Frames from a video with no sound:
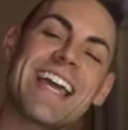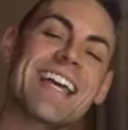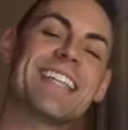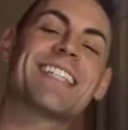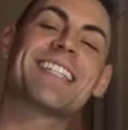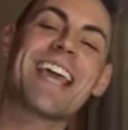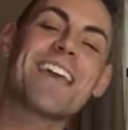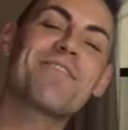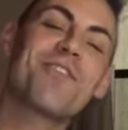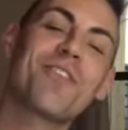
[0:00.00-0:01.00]
is
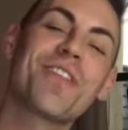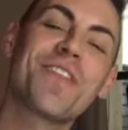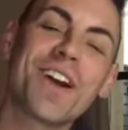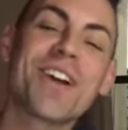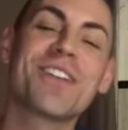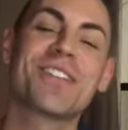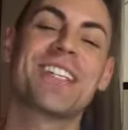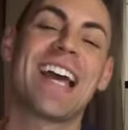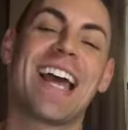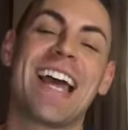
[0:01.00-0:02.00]
Thankful
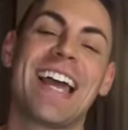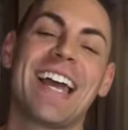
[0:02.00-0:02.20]
Thursday.